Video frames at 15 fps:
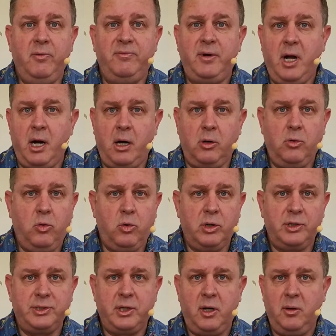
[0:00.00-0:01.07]
we've got our
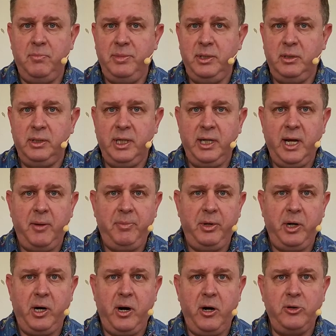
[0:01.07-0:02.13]
cortisol building up
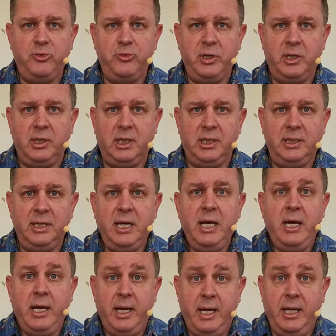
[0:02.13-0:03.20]
in our adrenaline
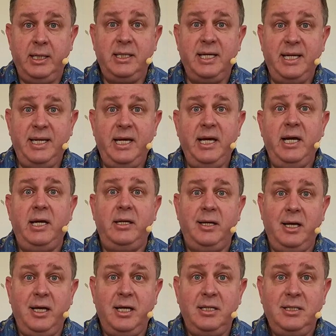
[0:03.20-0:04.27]
to
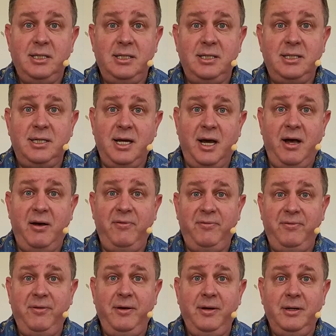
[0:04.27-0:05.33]
get
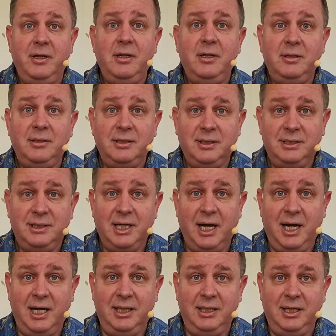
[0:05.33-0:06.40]
stuff
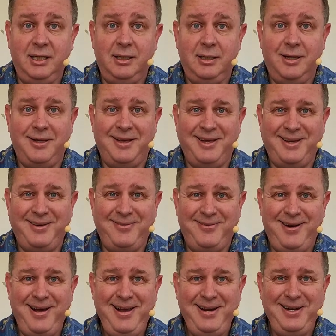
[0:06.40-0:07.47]
done,
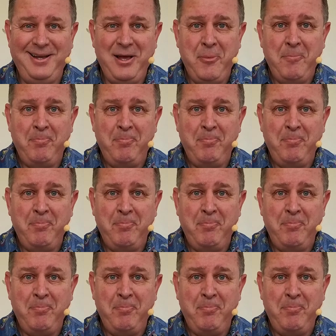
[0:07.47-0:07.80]
right?